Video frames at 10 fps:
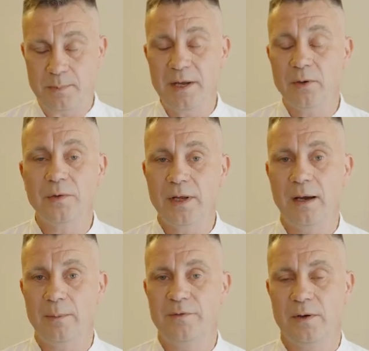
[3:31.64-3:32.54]
been on the
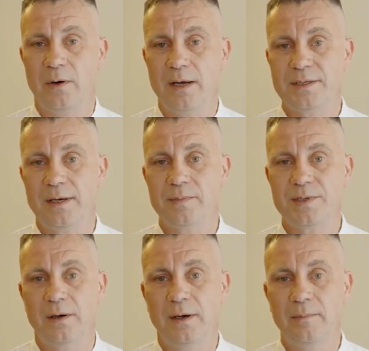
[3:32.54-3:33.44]
up for quite some
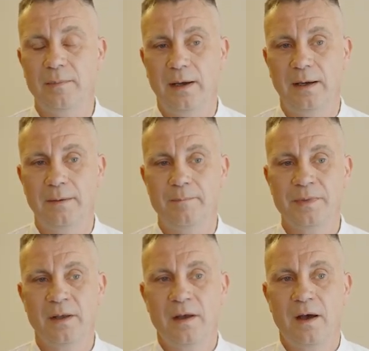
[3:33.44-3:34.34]
time. I
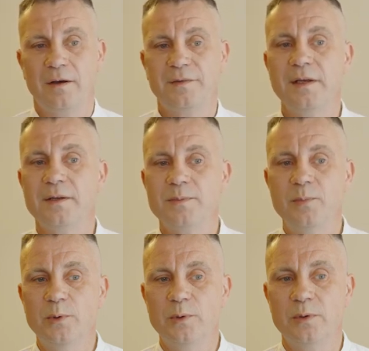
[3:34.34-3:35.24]
think there's
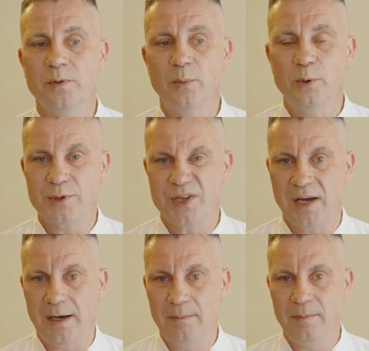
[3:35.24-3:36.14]
more to
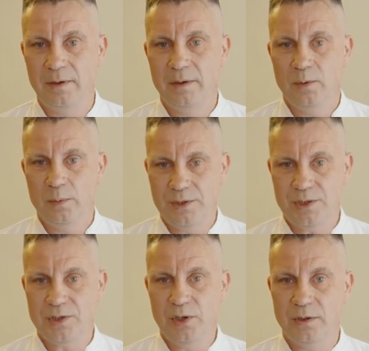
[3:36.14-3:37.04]
come, which
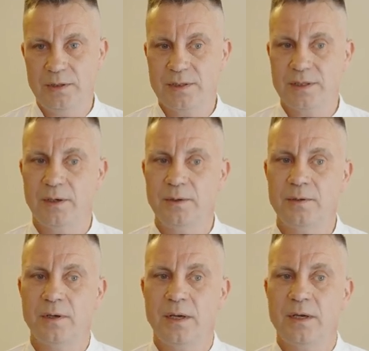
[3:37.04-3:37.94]
is good.
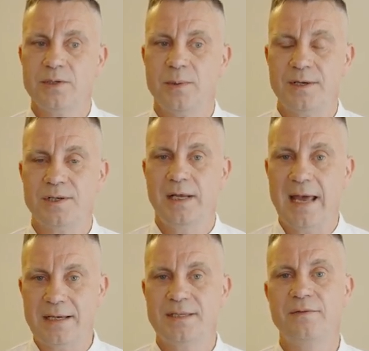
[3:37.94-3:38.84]
So to actually
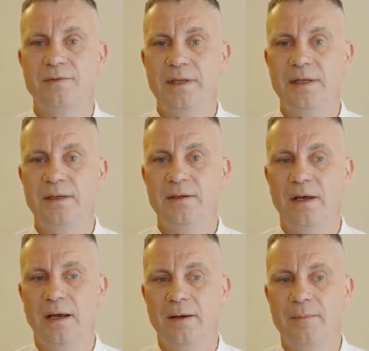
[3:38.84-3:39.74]
actively
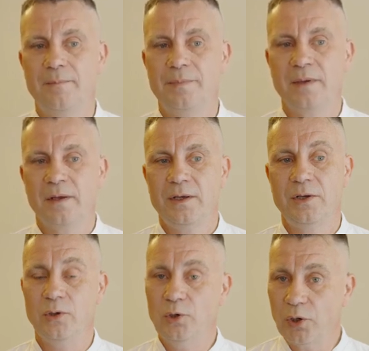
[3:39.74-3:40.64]

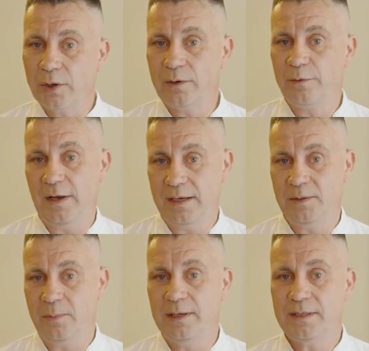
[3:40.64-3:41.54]
look at the
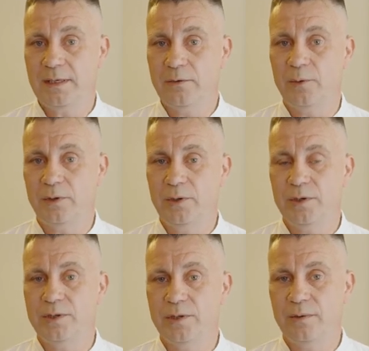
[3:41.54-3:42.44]
flexibility of what you
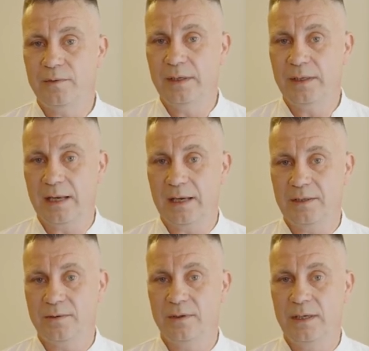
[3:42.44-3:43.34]
can do within the
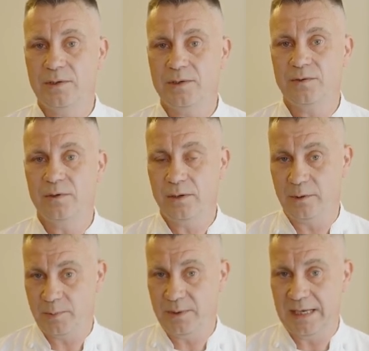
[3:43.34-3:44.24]
catering industry,
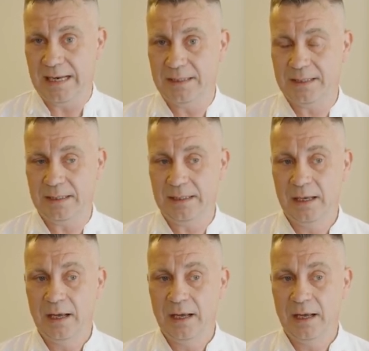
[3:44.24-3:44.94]
hospitality,